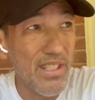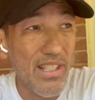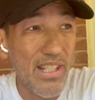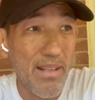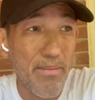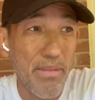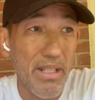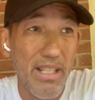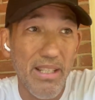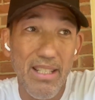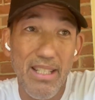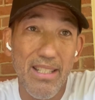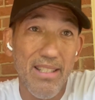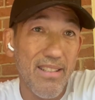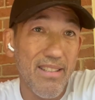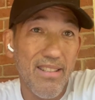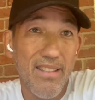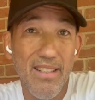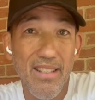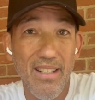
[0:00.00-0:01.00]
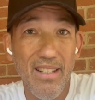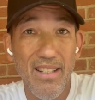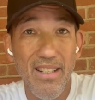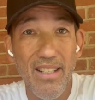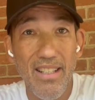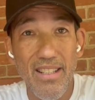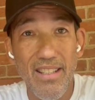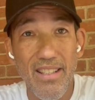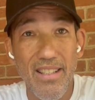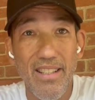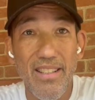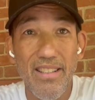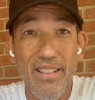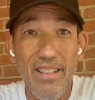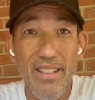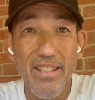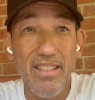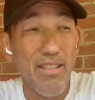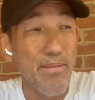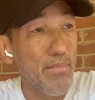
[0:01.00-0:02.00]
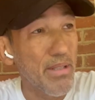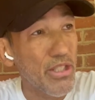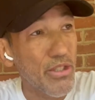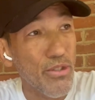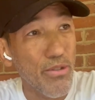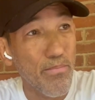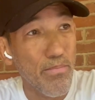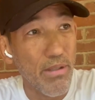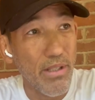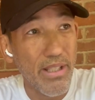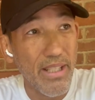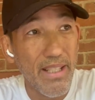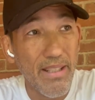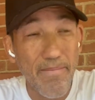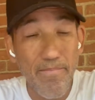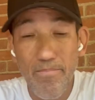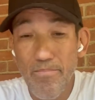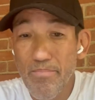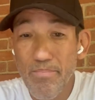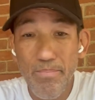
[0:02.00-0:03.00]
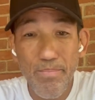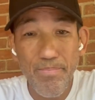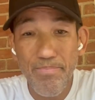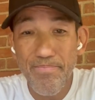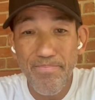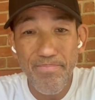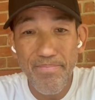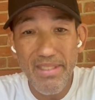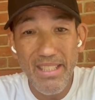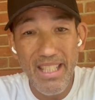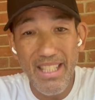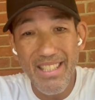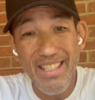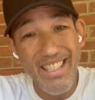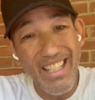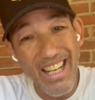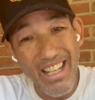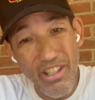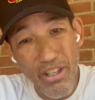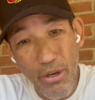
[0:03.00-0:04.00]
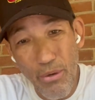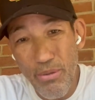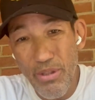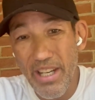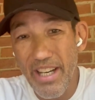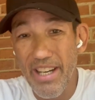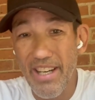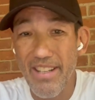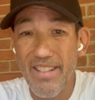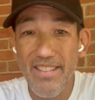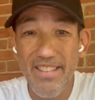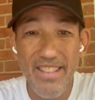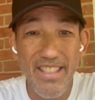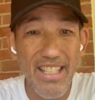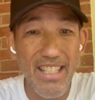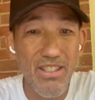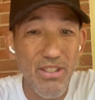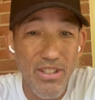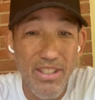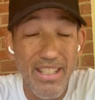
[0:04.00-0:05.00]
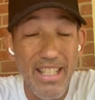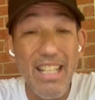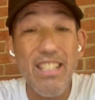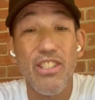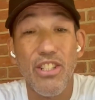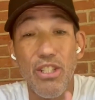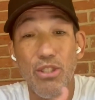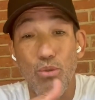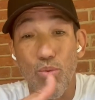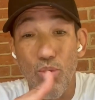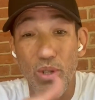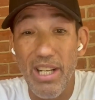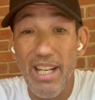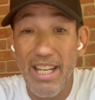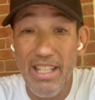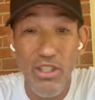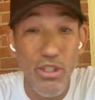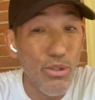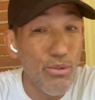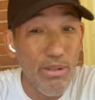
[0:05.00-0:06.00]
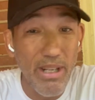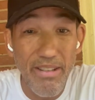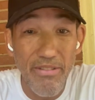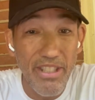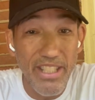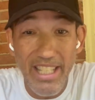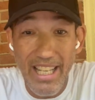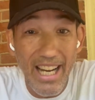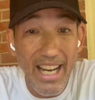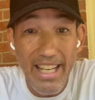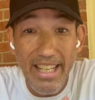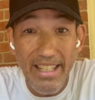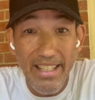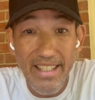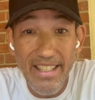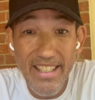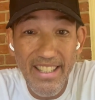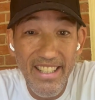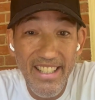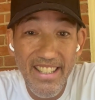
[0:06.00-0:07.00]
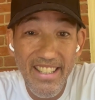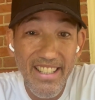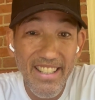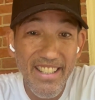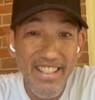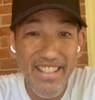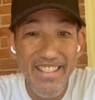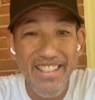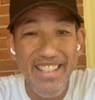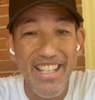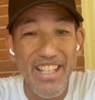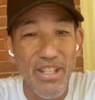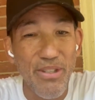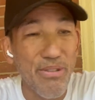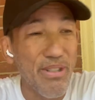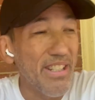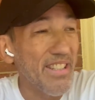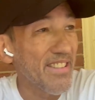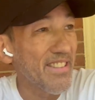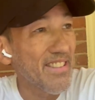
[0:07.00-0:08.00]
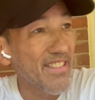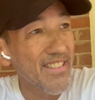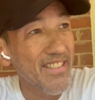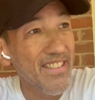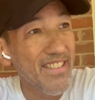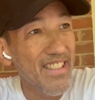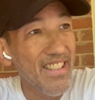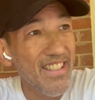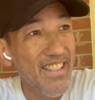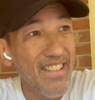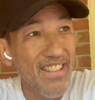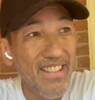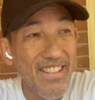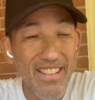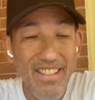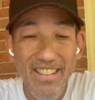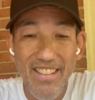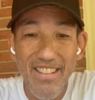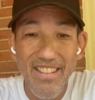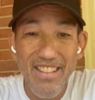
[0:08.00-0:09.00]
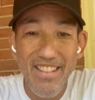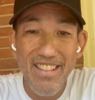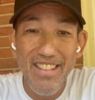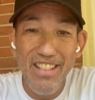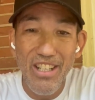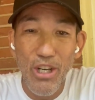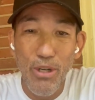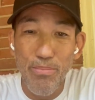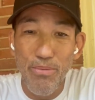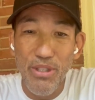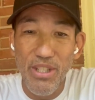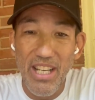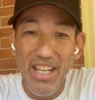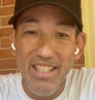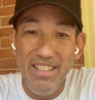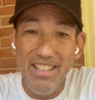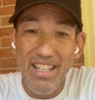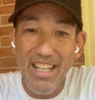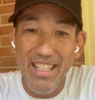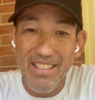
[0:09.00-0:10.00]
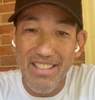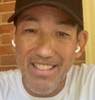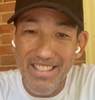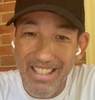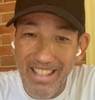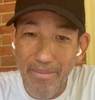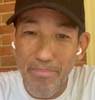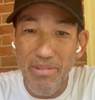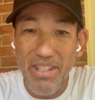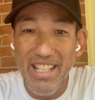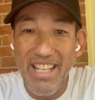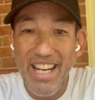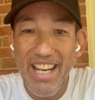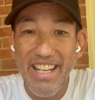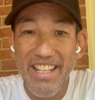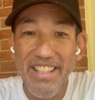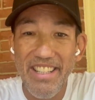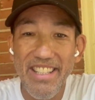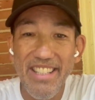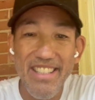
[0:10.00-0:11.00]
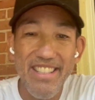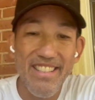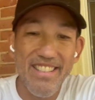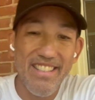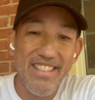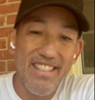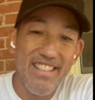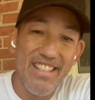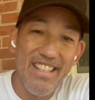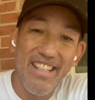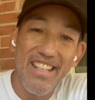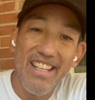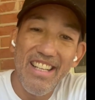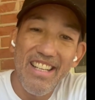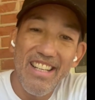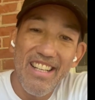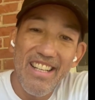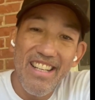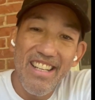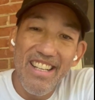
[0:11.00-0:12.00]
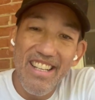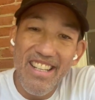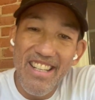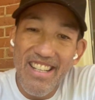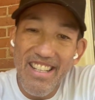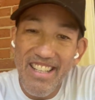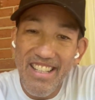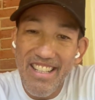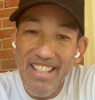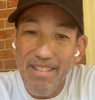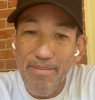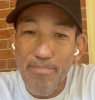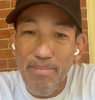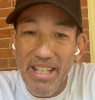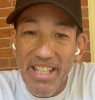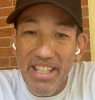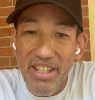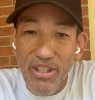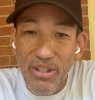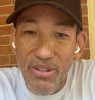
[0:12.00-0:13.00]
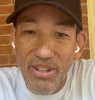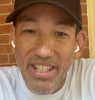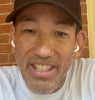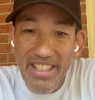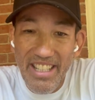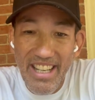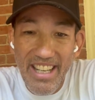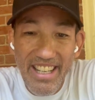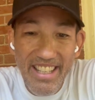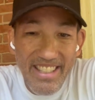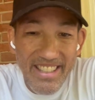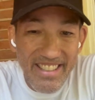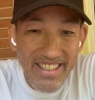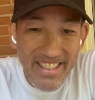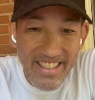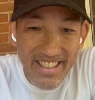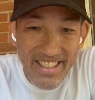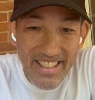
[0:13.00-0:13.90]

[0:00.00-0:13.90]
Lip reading: I mean, listen, Mr. Bully, let's not go there. That's just what I do every night. Anyways, hope you guys got something out of this. Make it a great day.